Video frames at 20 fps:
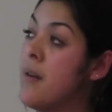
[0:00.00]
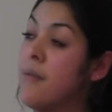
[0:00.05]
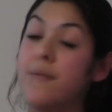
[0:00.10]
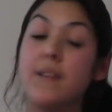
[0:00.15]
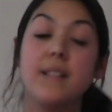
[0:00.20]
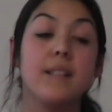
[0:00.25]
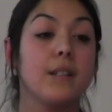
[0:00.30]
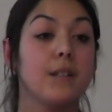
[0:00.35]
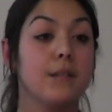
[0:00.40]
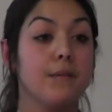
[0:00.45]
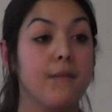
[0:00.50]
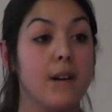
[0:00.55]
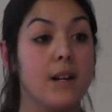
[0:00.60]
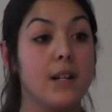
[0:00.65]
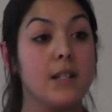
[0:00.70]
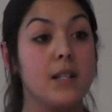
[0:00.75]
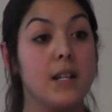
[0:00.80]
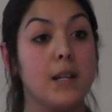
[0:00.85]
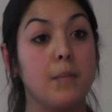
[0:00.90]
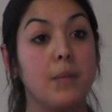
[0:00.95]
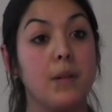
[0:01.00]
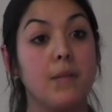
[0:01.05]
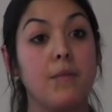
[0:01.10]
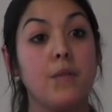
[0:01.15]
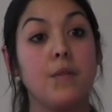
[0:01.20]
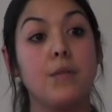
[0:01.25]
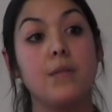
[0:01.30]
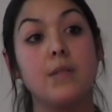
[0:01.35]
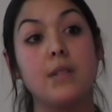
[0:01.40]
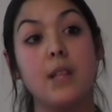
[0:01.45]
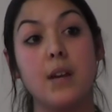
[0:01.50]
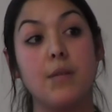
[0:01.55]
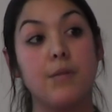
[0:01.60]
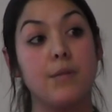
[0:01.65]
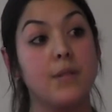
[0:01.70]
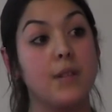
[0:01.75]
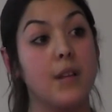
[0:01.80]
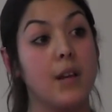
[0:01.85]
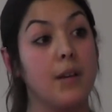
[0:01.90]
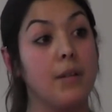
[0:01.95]
physical functioning, but of course that
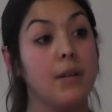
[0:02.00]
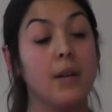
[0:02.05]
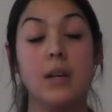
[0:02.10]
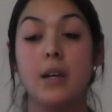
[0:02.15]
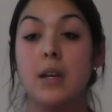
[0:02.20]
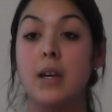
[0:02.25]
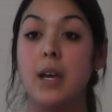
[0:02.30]
also